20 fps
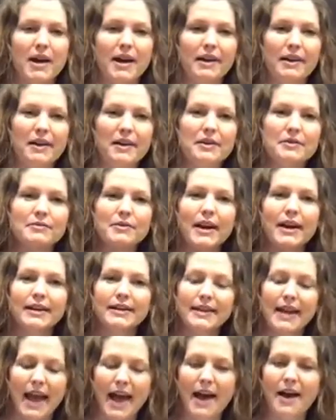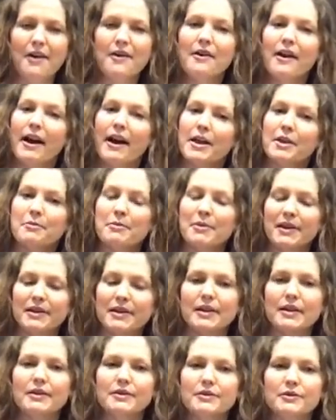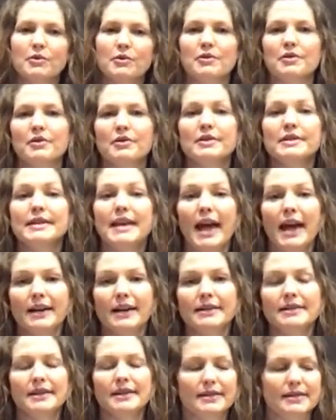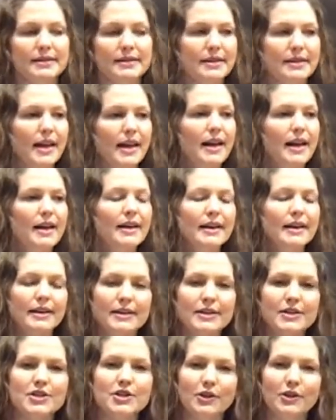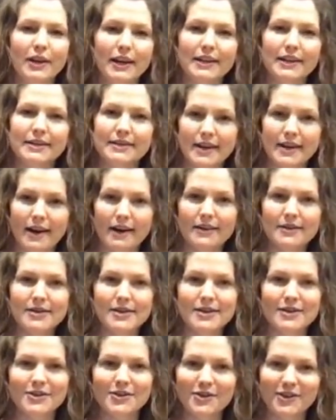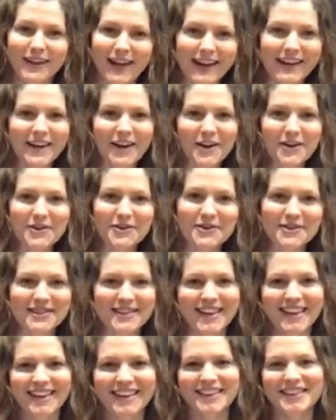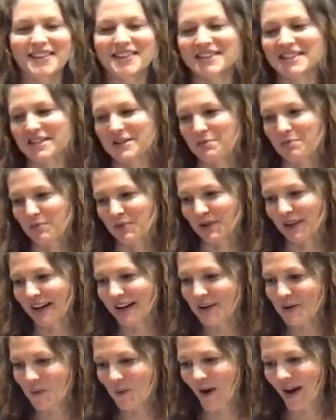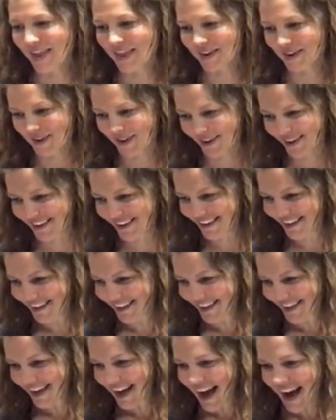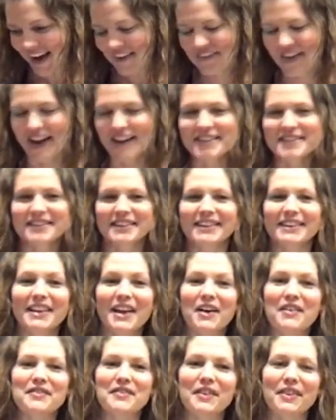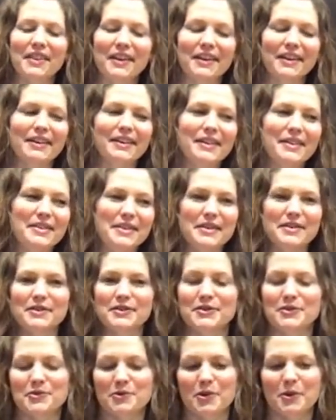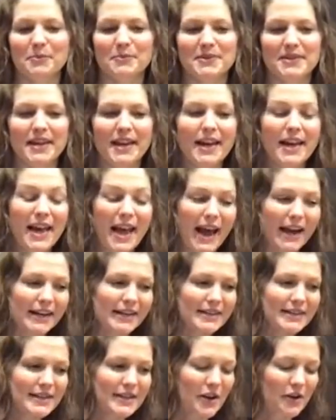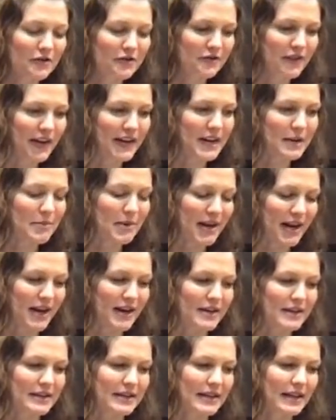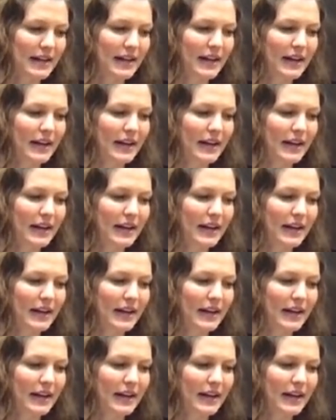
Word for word: I in right now? I am in northern Texas, enjoying dodging tornadoes and the spring weather. I've actually loved the thunderstorms. And it's so funny because